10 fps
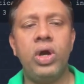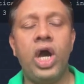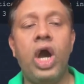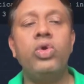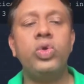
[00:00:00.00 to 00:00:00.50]

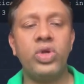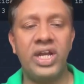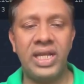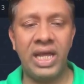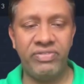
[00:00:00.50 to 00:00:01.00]
how to
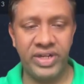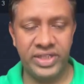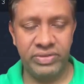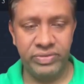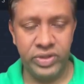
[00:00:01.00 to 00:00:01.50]
write an
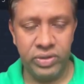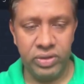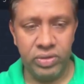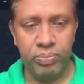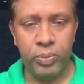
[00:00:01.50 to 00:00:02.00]
effective
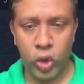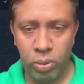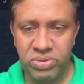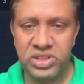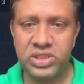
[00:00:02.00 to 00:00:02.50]

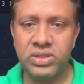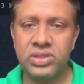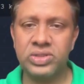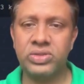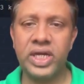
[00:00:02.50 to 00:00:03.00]
prompts.
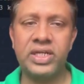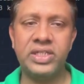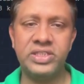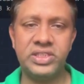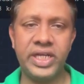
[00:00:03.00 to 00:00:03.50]
So that
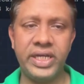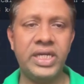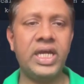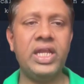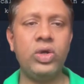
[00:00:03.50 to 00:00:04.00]
is
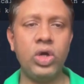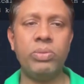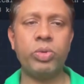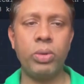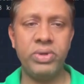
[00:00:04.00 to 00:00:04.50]
technically
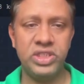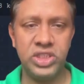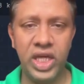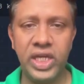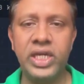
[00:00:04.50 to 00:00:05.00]
called prompt
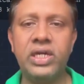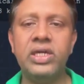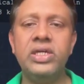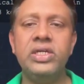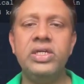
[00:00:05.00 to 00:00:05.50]
engineering.
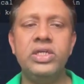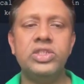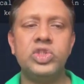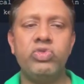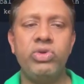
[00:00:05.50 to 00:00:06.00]

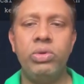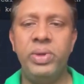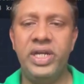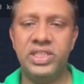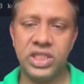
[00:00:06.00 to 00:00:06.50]
So we will
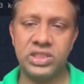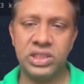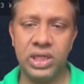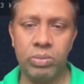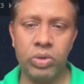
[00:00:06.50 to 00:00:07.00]
be
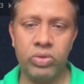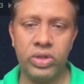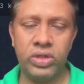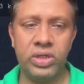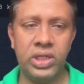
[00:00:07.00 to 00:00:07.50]
discussing
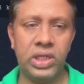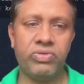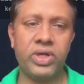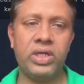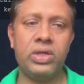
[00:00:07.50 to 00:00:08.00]
about
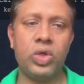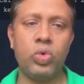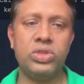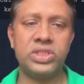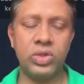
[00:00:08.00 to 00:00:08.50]
different
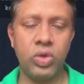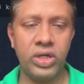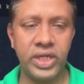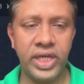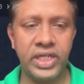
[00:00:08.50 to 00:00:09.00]
roles and
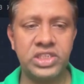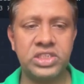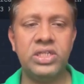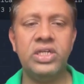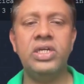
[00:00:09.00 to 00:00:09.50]
context